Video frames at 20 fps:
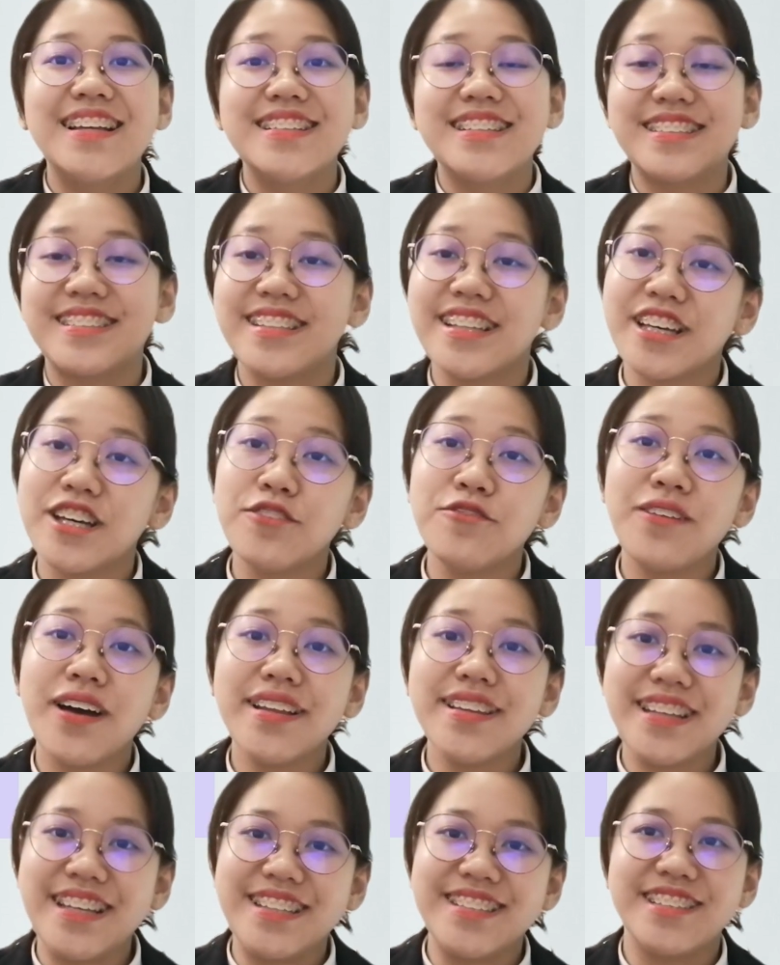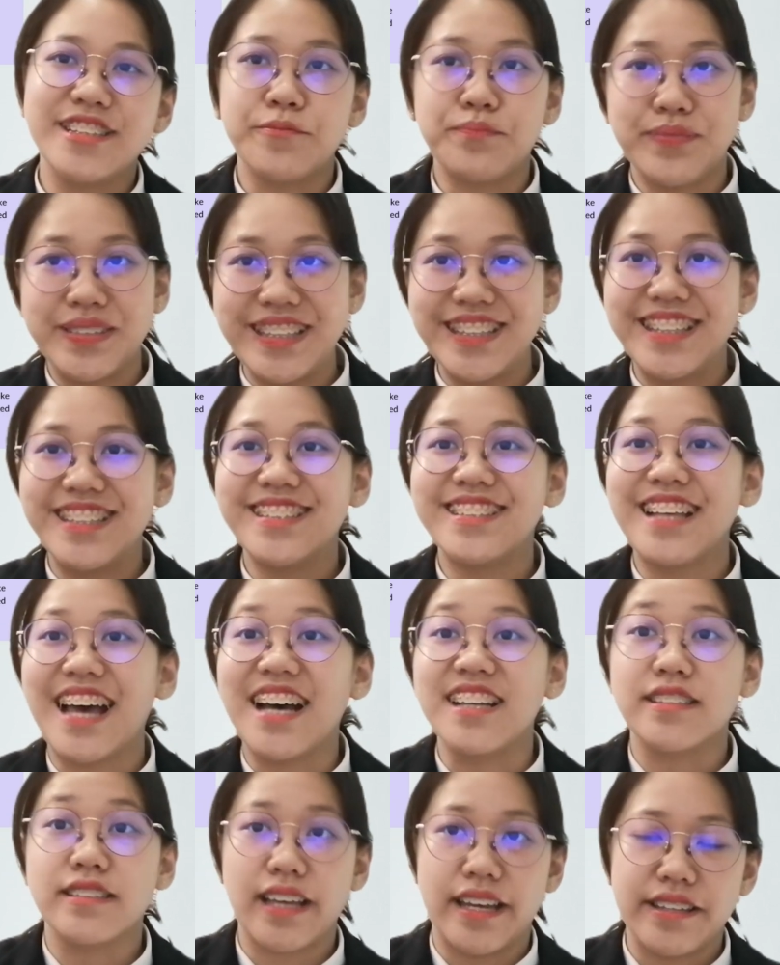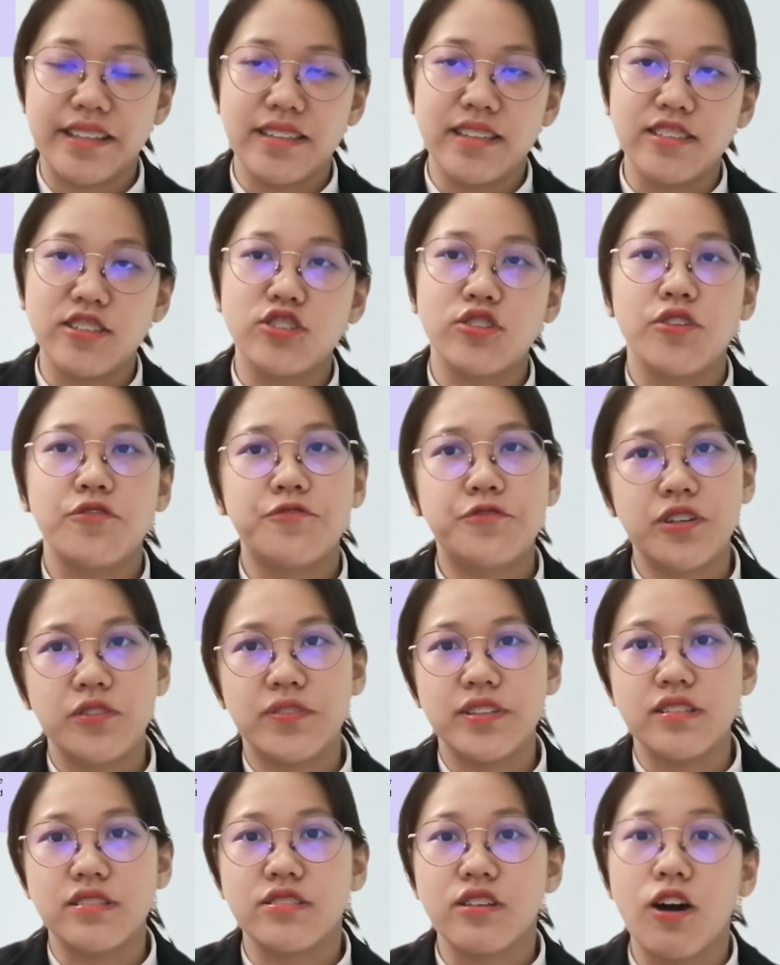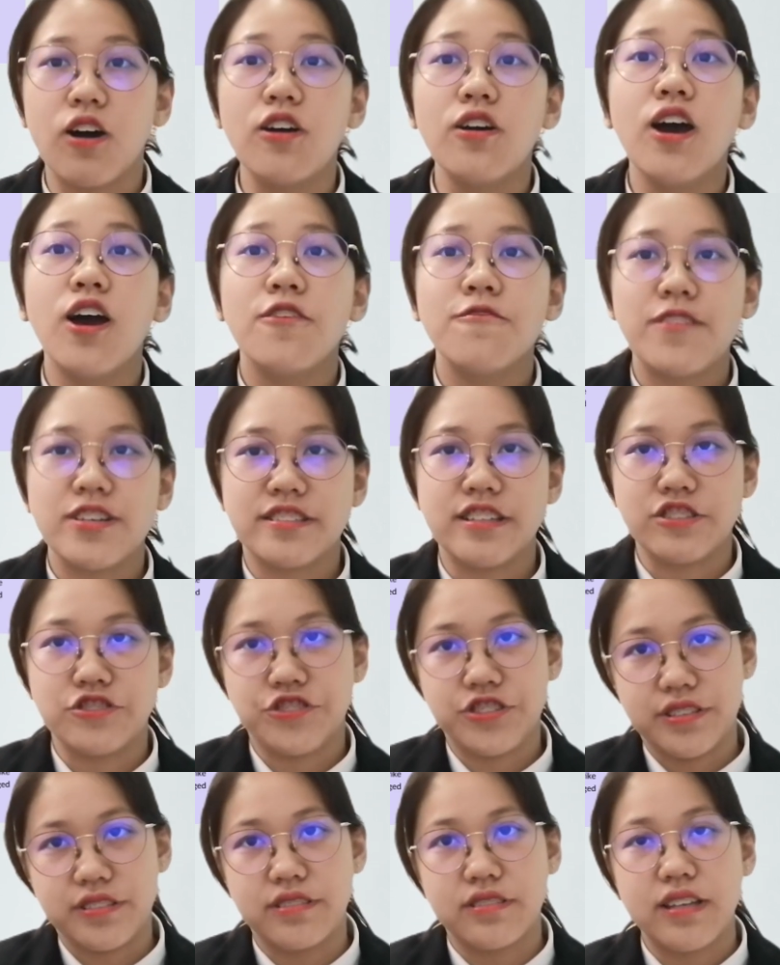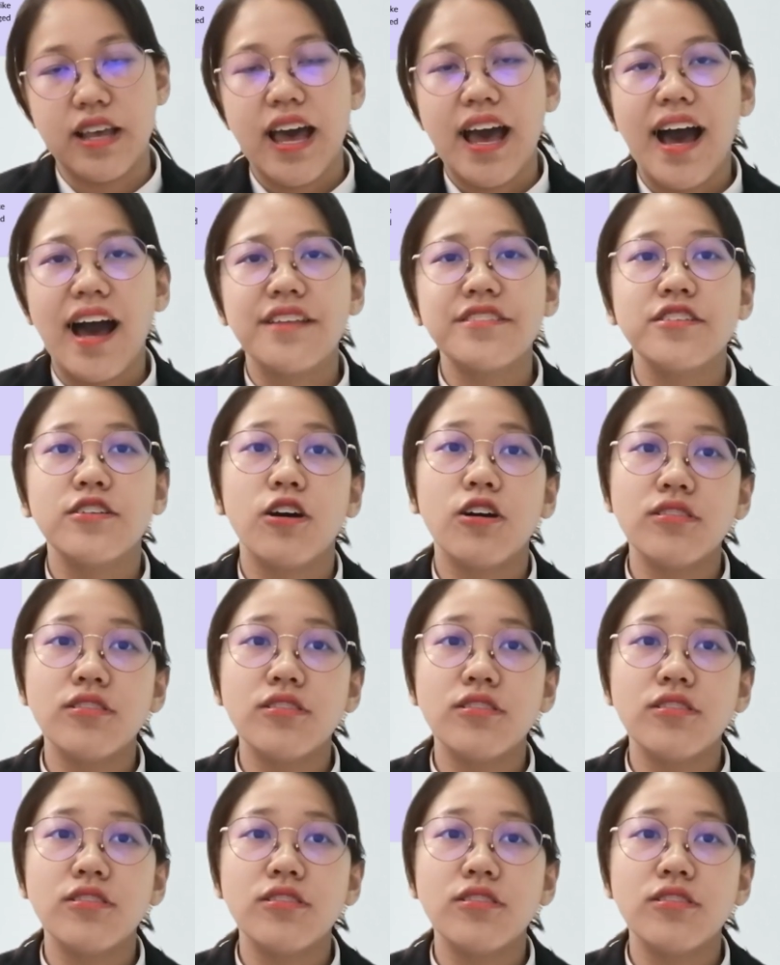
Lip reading: The second one is the pleadings are scandalous, frivolous, or vexatious under